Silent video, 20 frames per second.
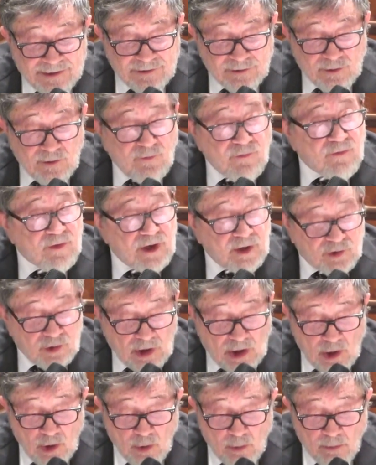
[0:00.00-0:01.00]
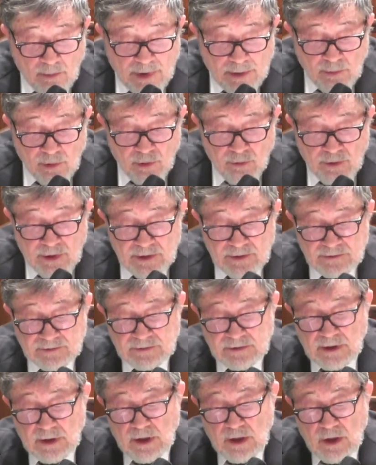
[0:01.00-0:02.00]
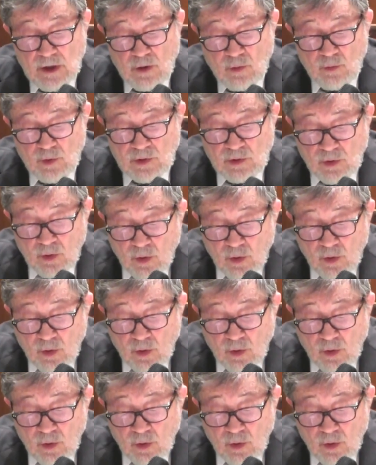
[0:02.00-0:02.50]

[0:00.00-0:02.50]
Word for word: us refresh our memories with